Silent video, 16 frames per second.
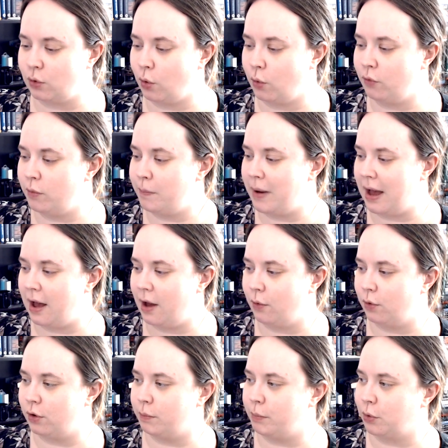
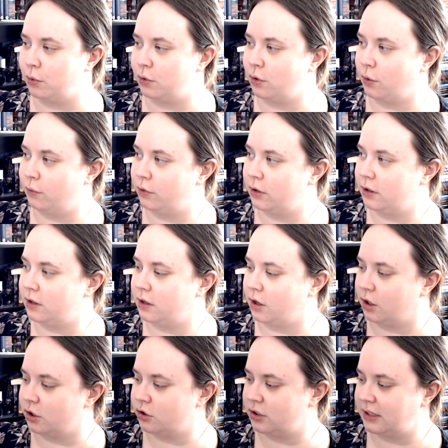Overpowered but Overly
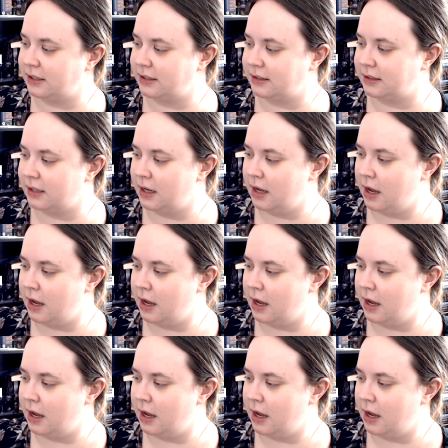Cautious